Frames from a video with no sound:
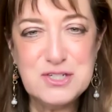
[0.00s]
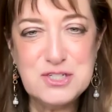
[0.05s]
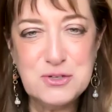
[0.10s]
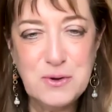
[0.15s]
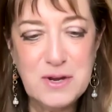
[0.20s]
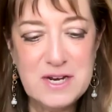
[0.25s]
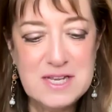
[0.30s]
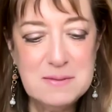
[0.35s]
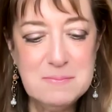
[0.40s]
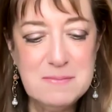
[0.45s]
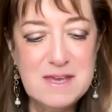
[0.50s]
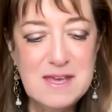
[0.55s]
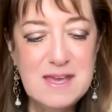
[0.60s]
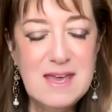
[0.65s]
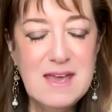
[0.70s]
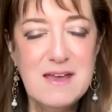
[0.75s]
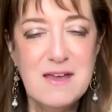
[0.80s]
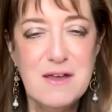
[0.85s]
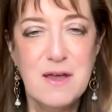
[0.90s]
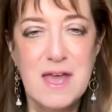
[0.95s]
joining
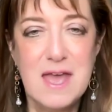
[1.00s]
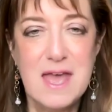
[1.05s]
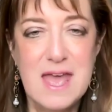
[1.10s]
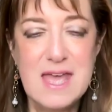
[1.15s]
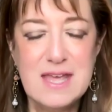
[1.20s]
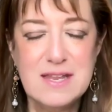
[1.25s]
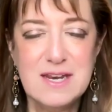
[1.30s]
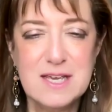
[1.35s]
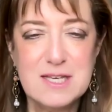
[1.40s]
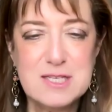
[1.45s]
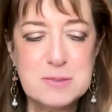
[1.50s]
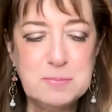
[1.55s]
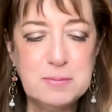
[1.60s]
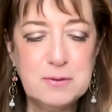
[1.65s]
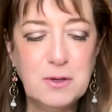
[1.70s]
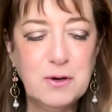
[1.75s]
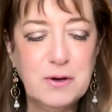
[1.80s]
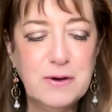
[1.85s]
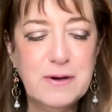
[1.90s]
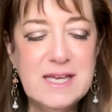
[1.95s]
me and
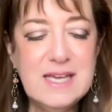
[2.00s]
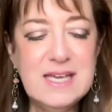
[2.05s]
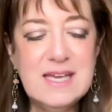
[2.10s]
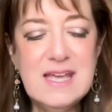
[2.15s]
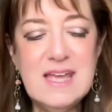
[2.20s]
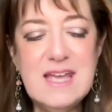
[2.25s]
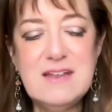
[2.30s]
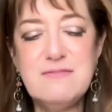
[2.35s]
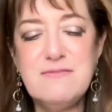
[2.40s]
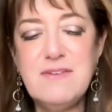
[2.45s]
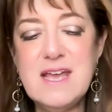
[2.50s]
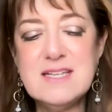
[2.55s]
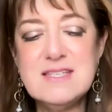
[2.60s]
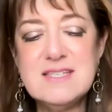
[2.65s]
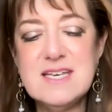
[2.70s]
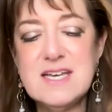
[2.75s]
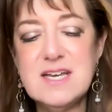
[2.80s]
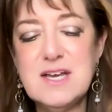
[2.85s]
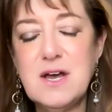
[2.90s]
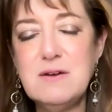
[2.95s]
exploring
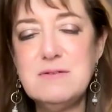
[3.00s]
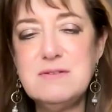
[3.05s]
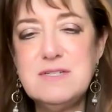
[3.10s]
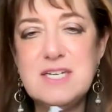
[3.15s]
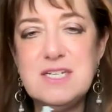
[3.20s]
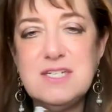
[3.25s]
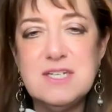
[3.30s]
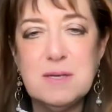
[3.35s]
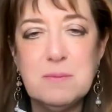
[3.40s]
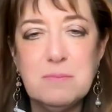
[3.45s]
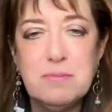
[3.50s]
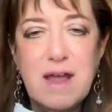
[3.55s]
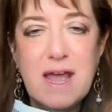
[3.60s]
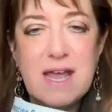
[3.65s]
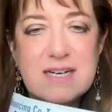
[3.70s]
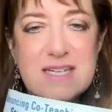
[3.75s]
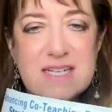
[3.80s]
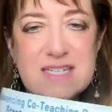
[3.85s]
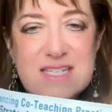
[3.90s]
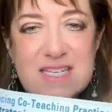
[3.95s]
advancing co-teaching
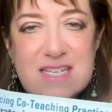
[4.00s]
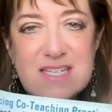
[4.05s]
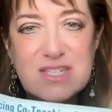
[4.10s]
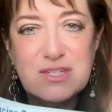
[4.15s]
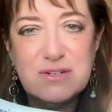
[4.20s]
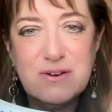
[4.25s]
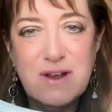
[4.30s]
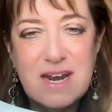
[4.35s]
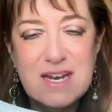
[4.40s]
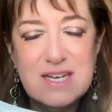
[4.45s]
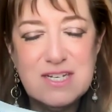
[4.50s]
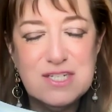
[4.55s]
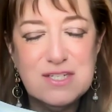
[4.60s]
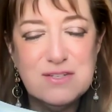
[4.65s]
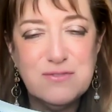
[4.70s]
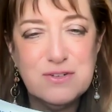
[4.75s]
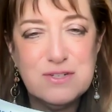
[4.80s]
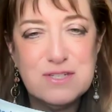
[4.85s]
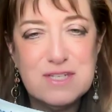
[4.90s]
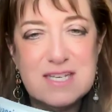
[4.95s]
practices, strategies
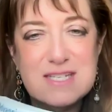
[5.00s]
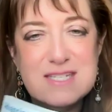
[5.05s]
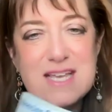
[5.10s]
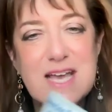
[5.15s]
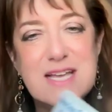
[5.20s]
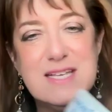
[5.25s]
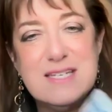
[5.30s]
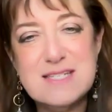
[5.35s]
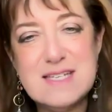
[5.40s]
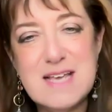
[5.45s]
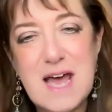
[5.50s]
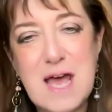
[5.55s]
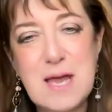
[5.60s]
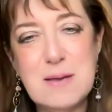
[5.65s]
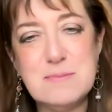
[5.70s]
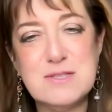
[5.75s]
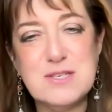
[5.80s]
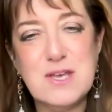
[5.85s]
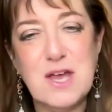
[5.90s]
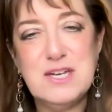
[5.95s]
for success.
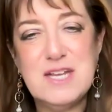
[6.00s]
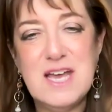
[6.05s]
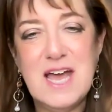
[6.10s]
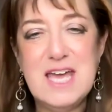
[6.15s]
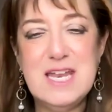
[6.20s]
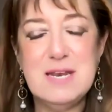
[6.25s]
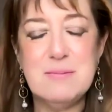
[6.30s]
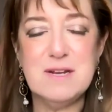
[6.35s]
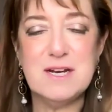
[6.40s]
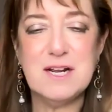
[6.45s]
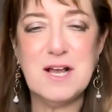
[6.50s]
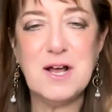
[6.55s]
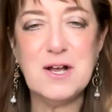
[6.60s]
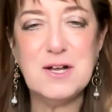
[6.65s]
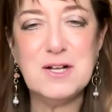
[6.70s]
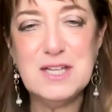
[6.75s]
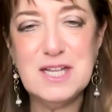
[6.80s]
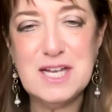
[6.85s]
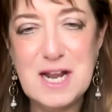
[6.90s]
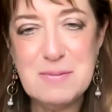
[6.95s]
I'm Sonya
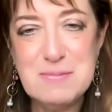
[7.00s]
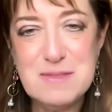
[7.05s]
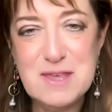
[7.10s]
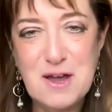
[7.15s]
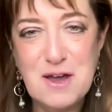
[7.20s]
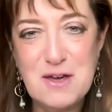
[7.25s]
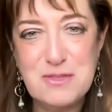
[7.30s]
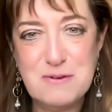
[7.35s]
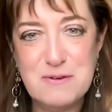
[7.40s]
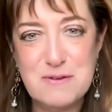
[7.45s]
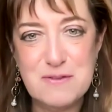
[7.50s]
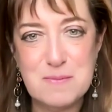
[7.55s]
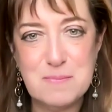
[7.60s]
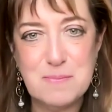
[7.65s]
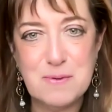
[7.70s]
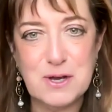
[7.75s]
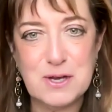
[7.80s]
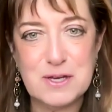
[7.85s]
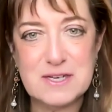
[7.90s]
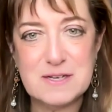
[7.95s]
Kunkel, and I'm the author of the
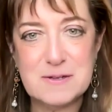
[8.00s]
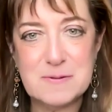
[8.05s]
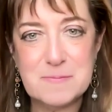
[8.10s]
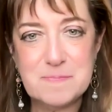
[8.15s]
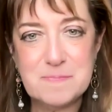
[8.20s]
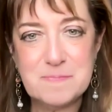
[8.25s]
book.